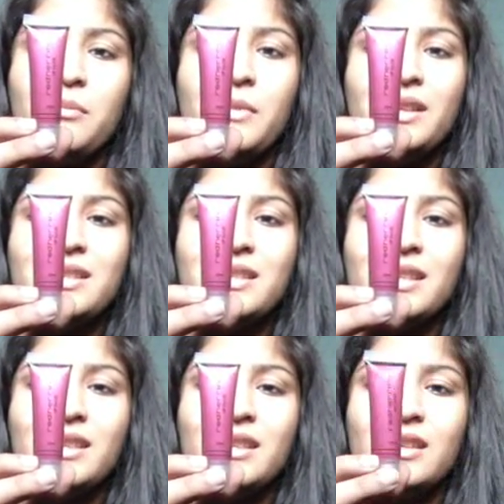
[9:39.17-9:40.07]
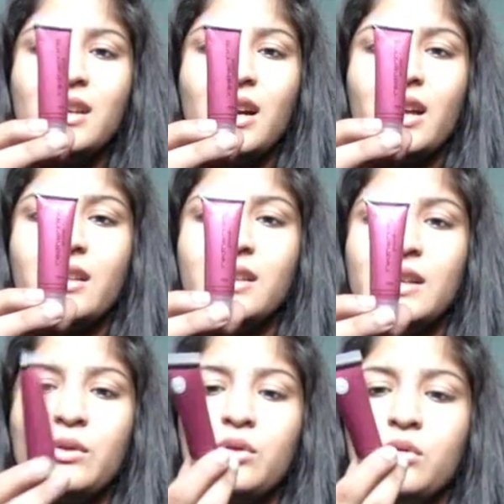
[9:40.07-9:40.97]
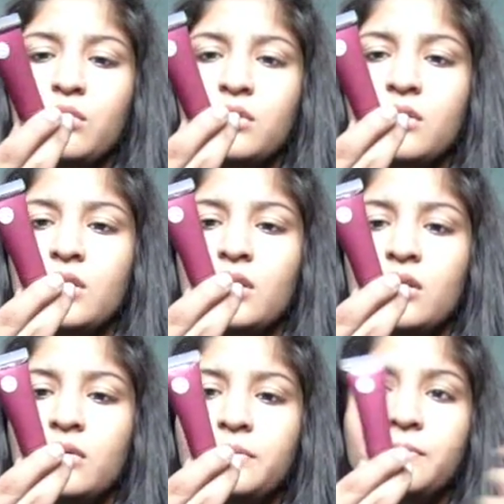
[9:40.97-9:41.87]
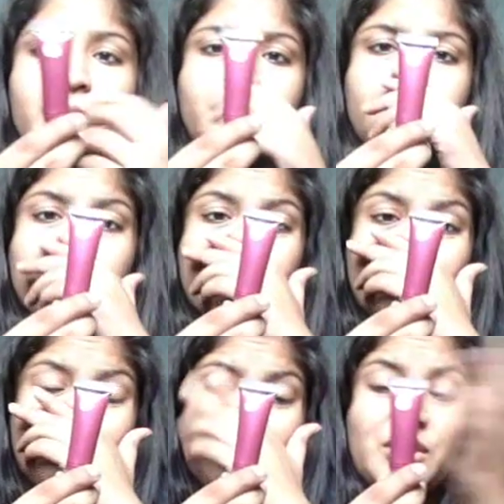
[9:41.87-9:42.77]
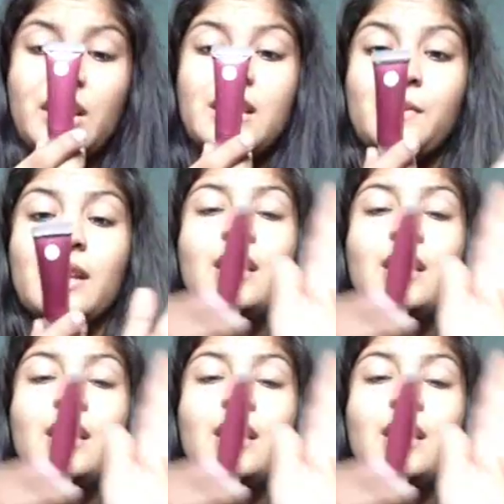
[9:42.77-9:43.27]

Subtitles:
It's, and I don't know the shade as well,